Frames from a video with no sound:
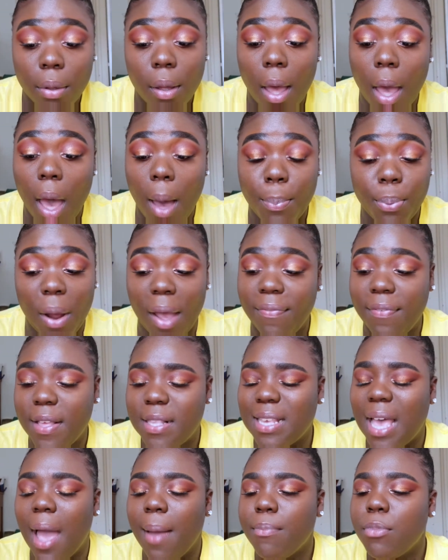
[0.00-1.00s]
A
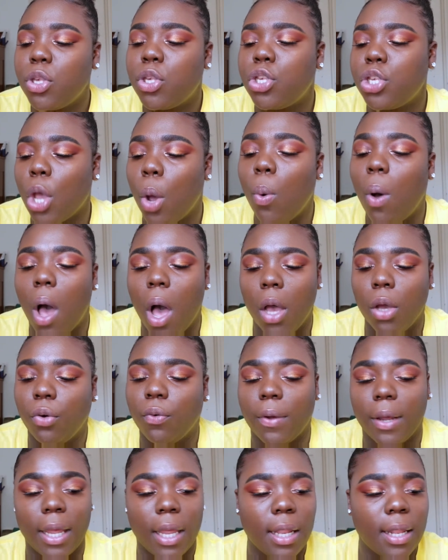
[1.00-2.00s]
preface, I'm so
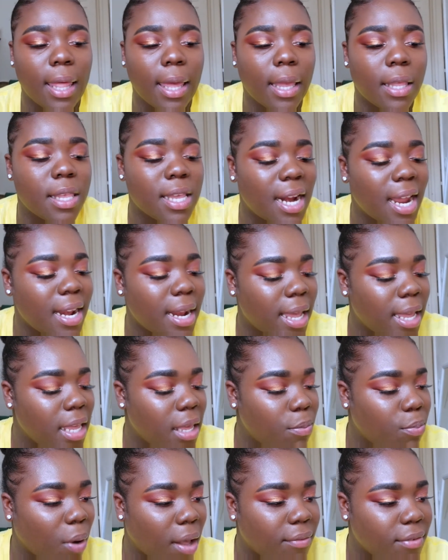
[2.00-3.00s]
hungry. Like, did I not
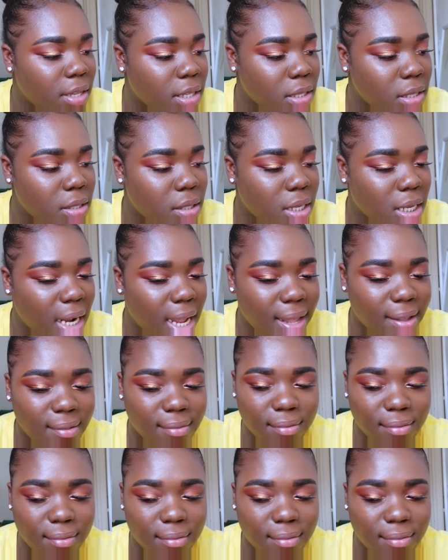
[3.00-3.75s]
eat breakfast today?